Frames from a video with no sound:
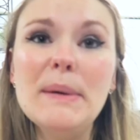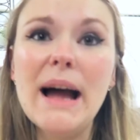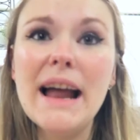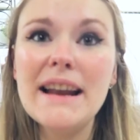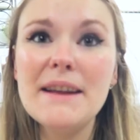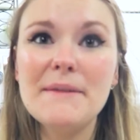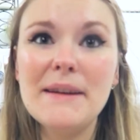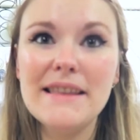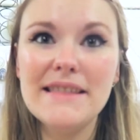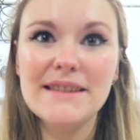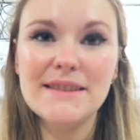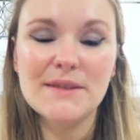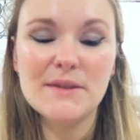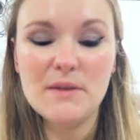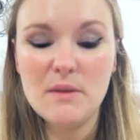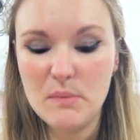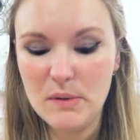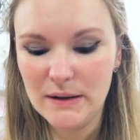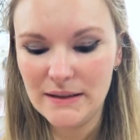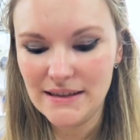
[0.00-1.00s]
But anyway, these
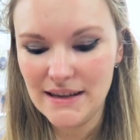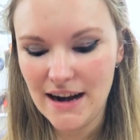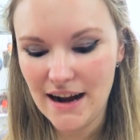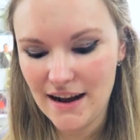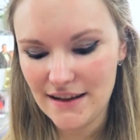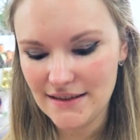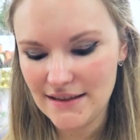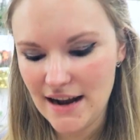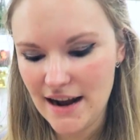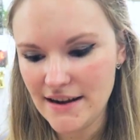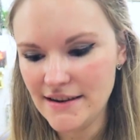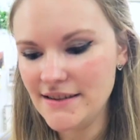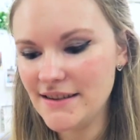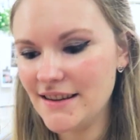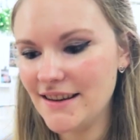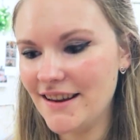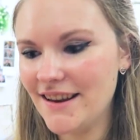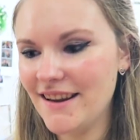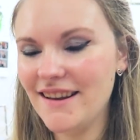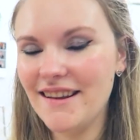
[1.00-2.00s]
are the books that I got signed.
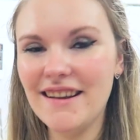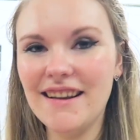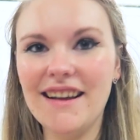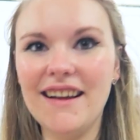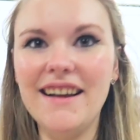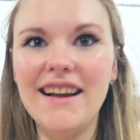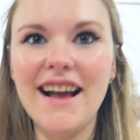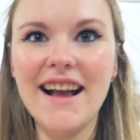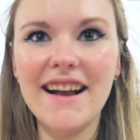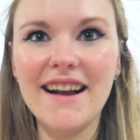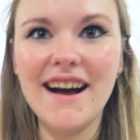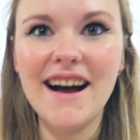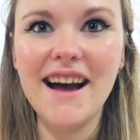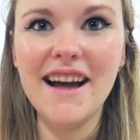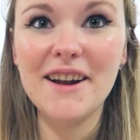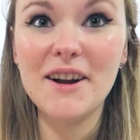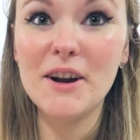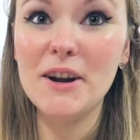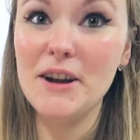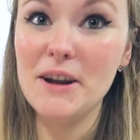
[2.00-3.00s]
I
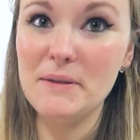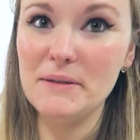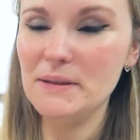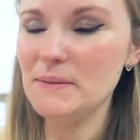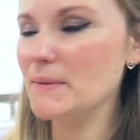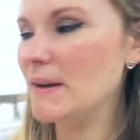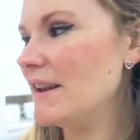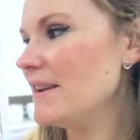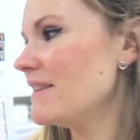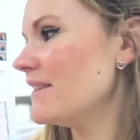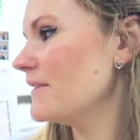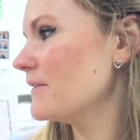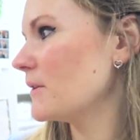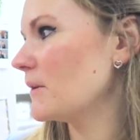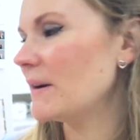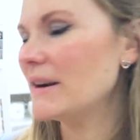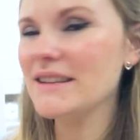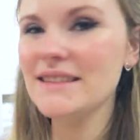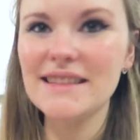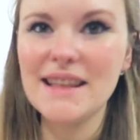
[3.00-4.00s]
got her newest one, of
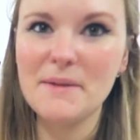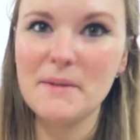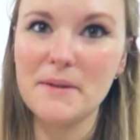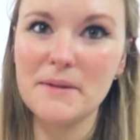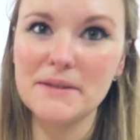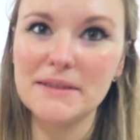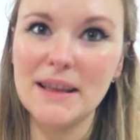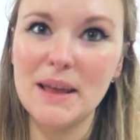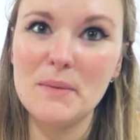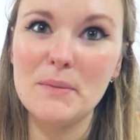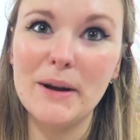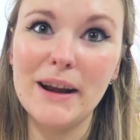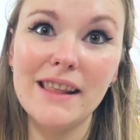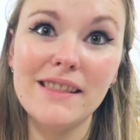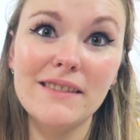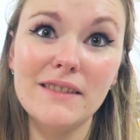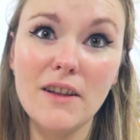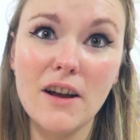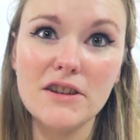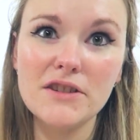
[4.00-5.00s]
course, that we were
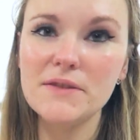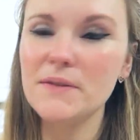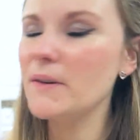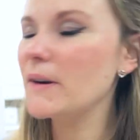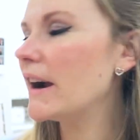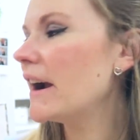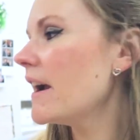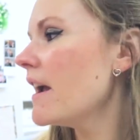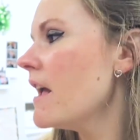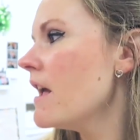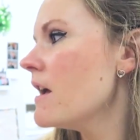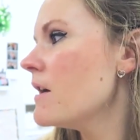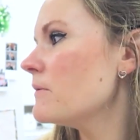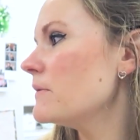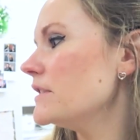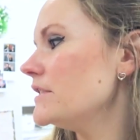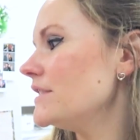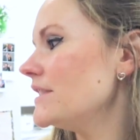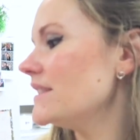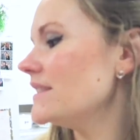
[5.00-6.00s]
celebrating the launch for,
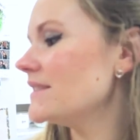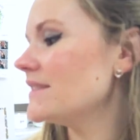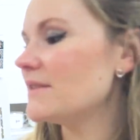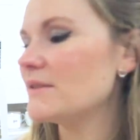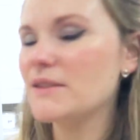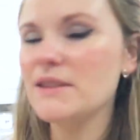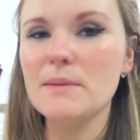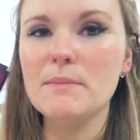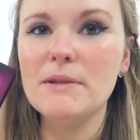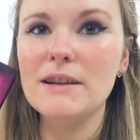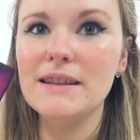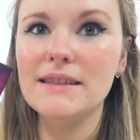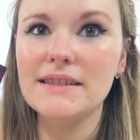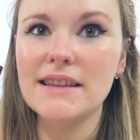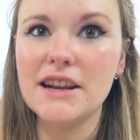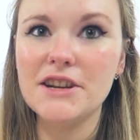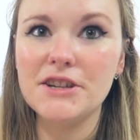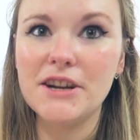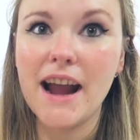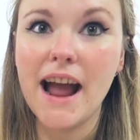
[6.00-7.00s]
which is There's Someone
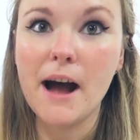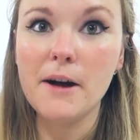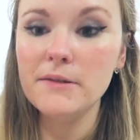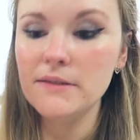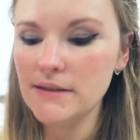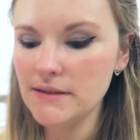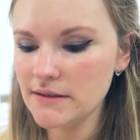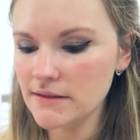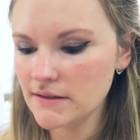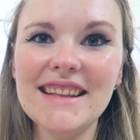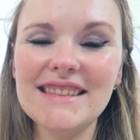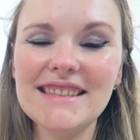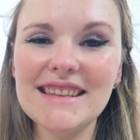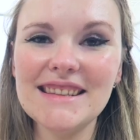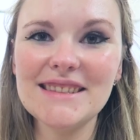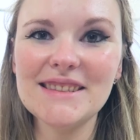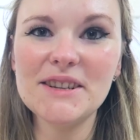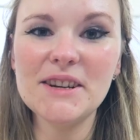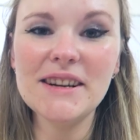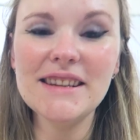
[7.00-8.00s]
Inside Your House. It
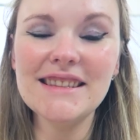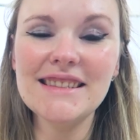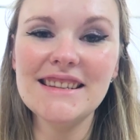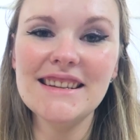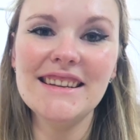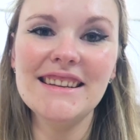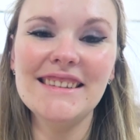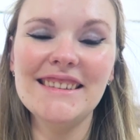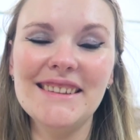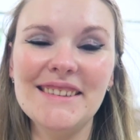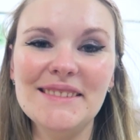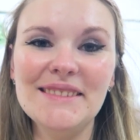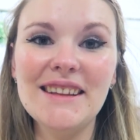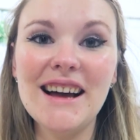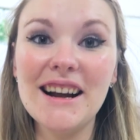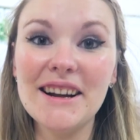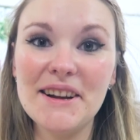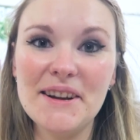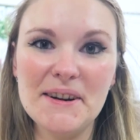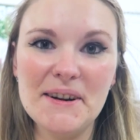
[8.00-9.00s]
says, Kristen,
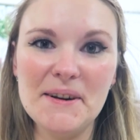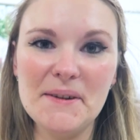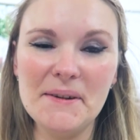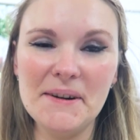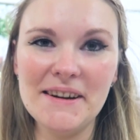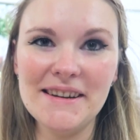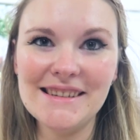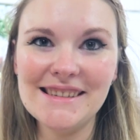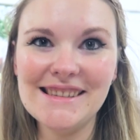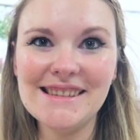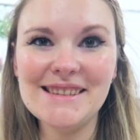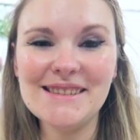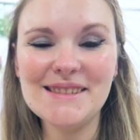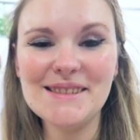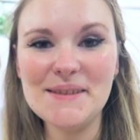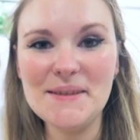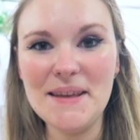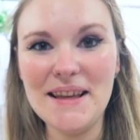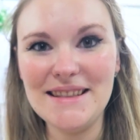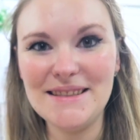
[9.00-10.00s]
lock your doors,
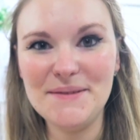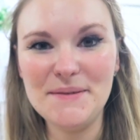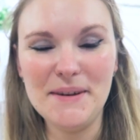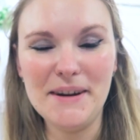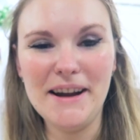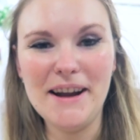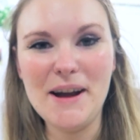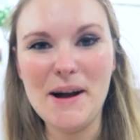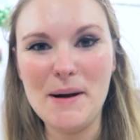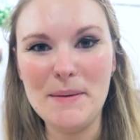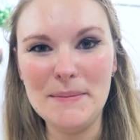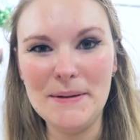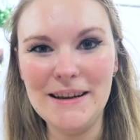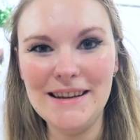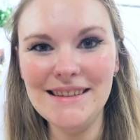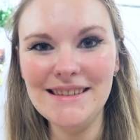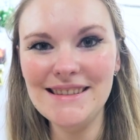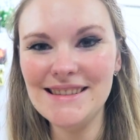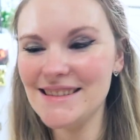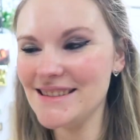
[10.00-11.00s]
so that's very
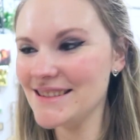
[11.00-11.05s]
ominous.